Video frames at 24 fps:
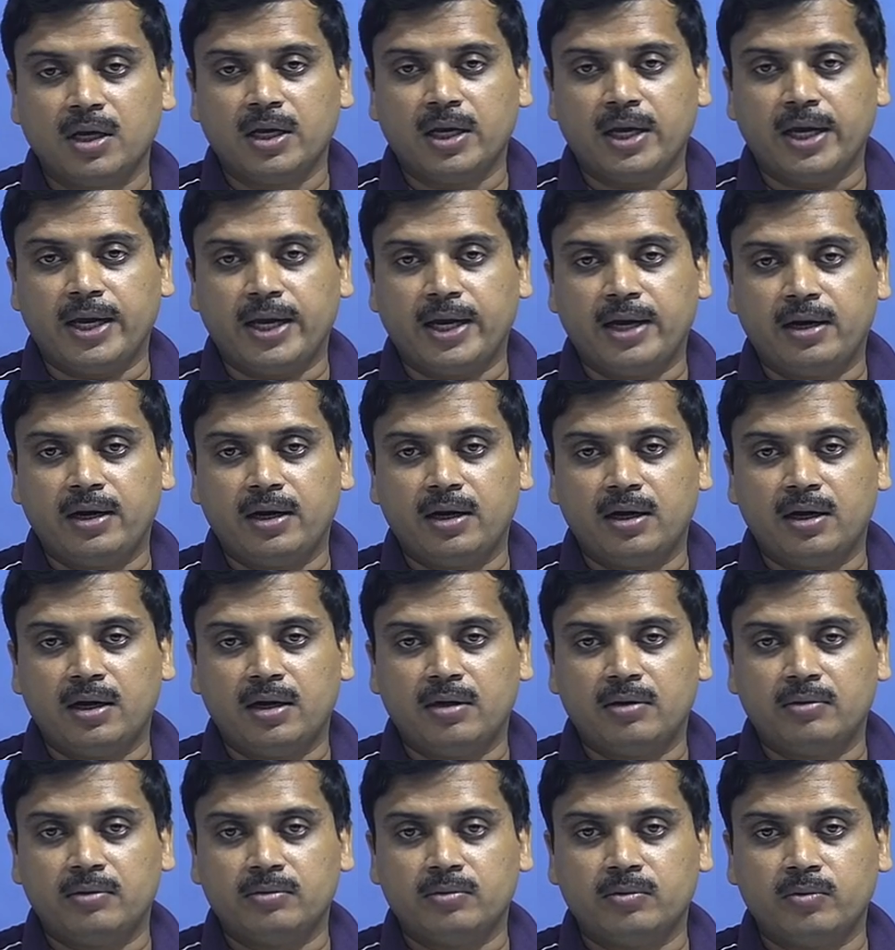and
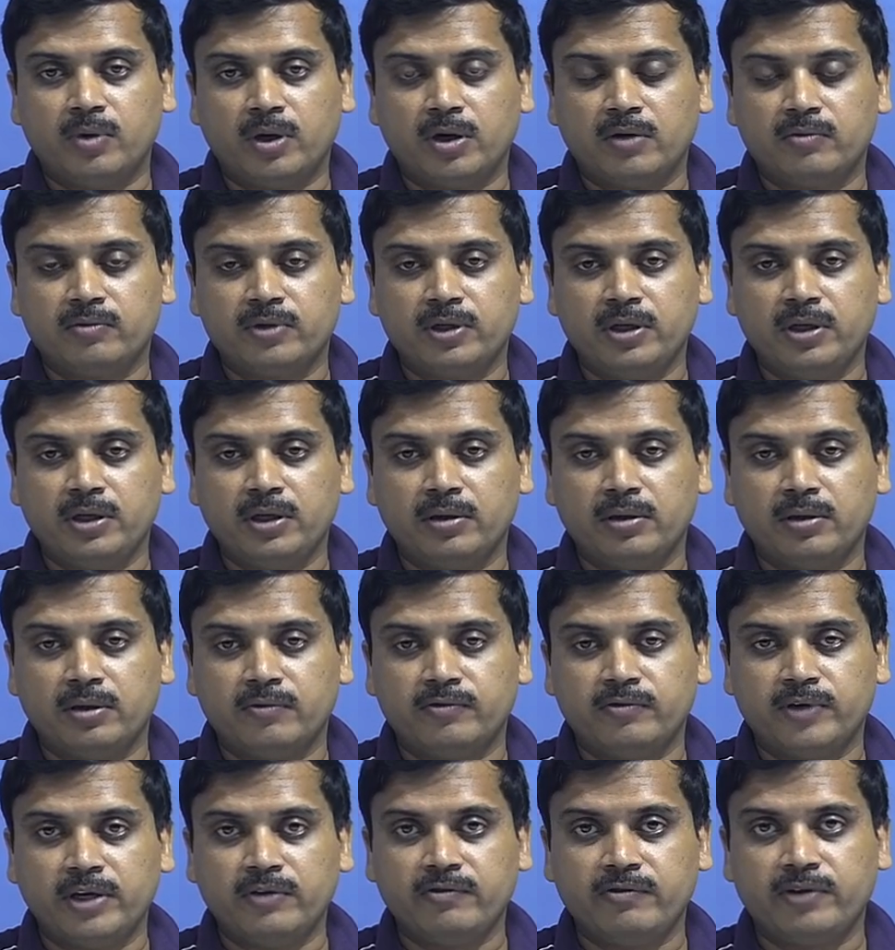one of the
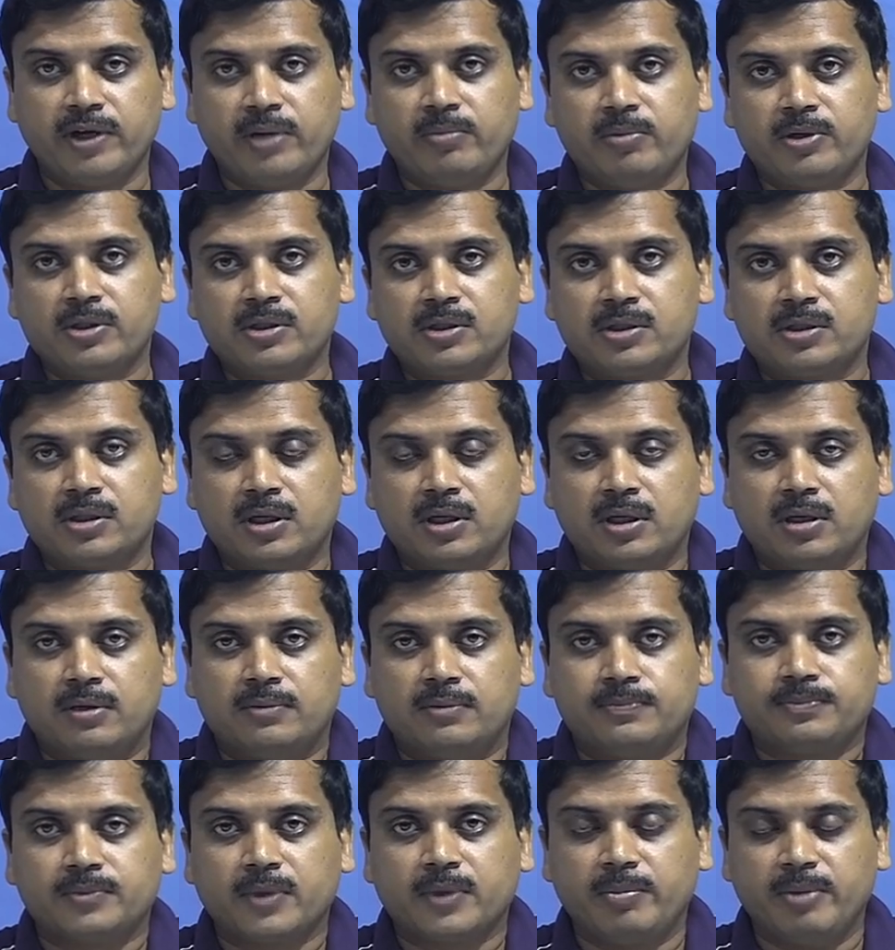very famous
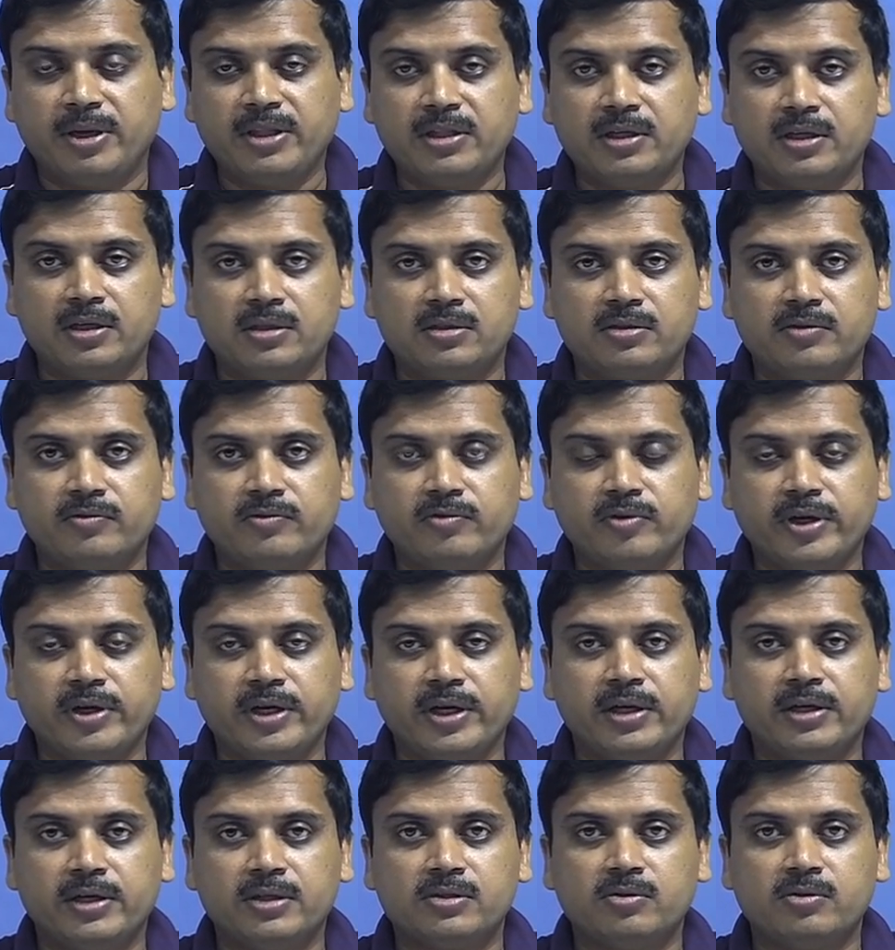methods of doing
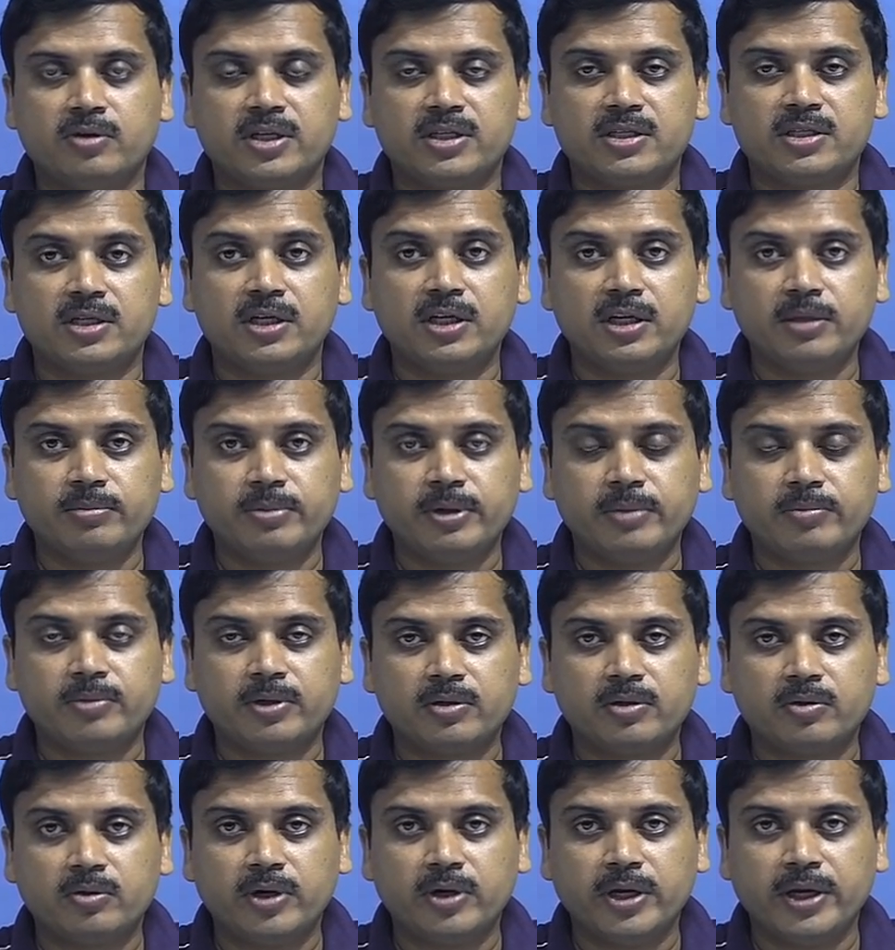it is known as dirty paper
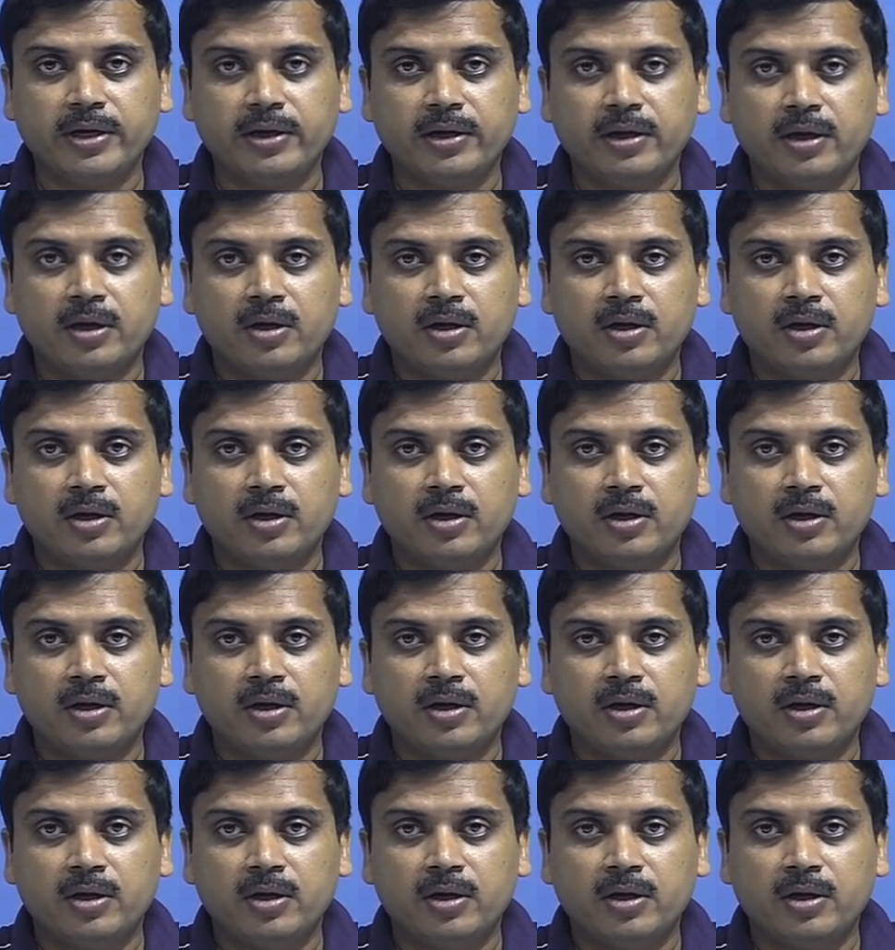coding,